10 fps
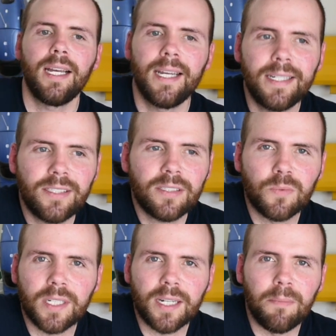and it just
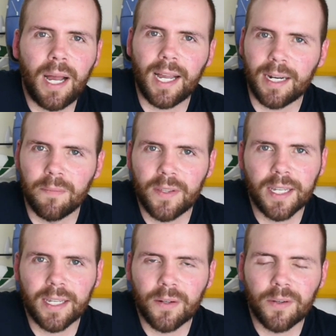wouldn't come back. And I'm
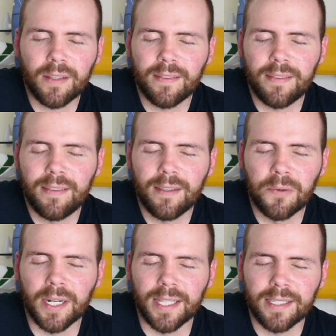thinking,
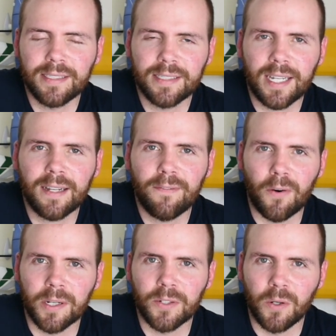great, this is getting
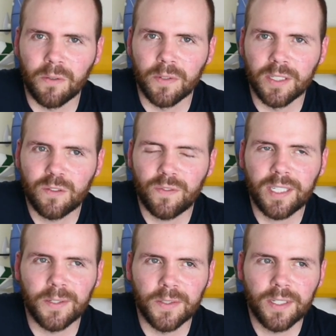farther over this
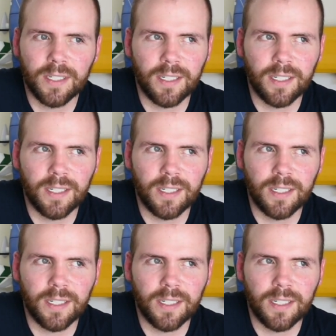field